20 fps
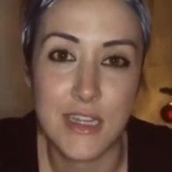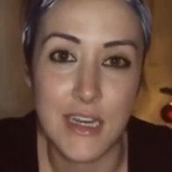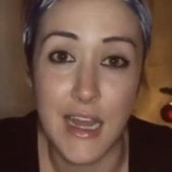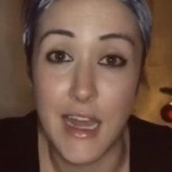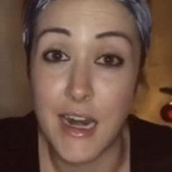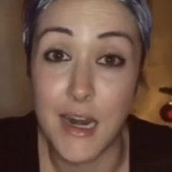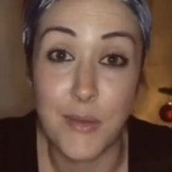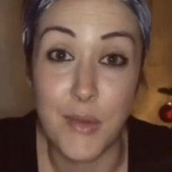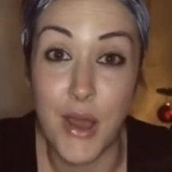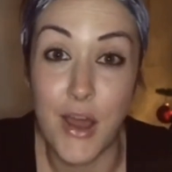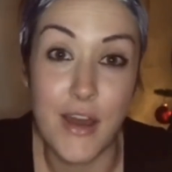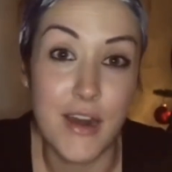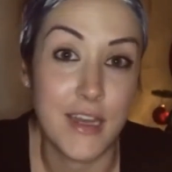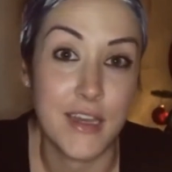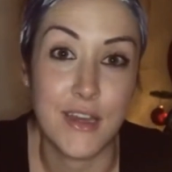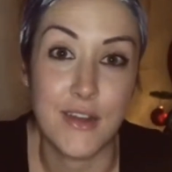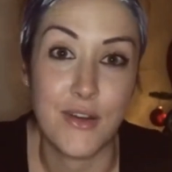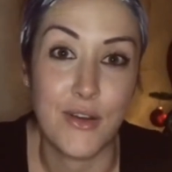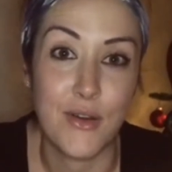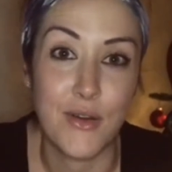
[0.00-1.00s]
an
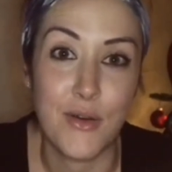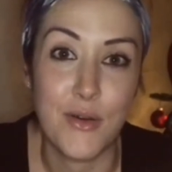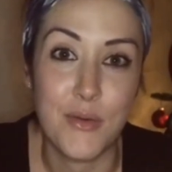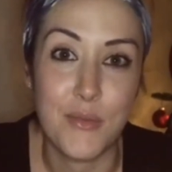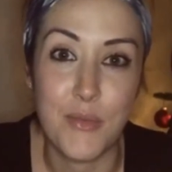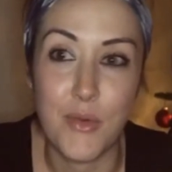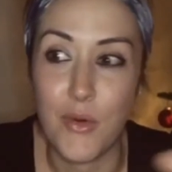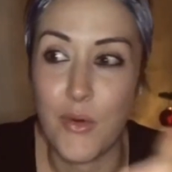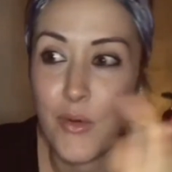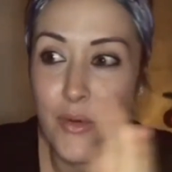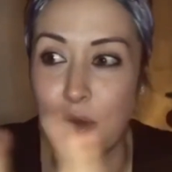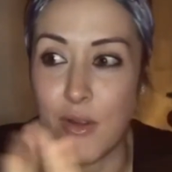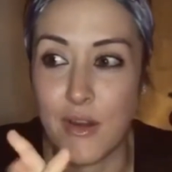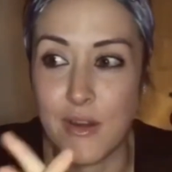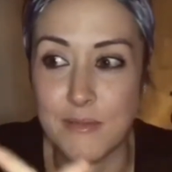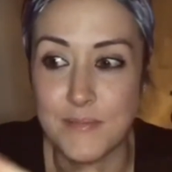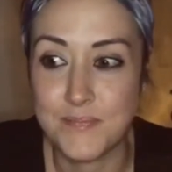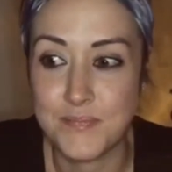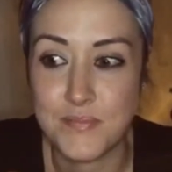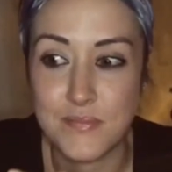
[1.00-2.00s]
antibiotic in our home,
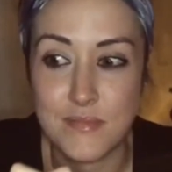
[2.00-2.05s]
or